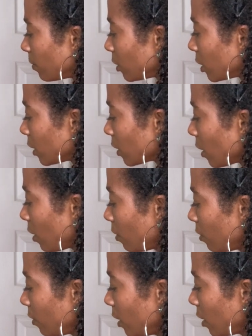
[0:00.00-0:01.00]
Just
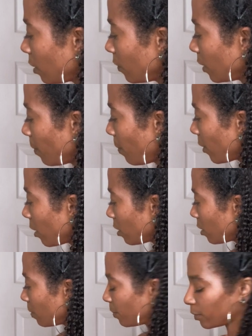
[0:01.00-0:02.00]
going over the
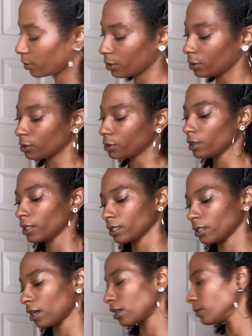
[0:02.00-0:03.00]
purple.
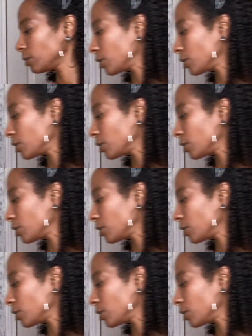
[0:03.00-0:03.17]
That's all I'm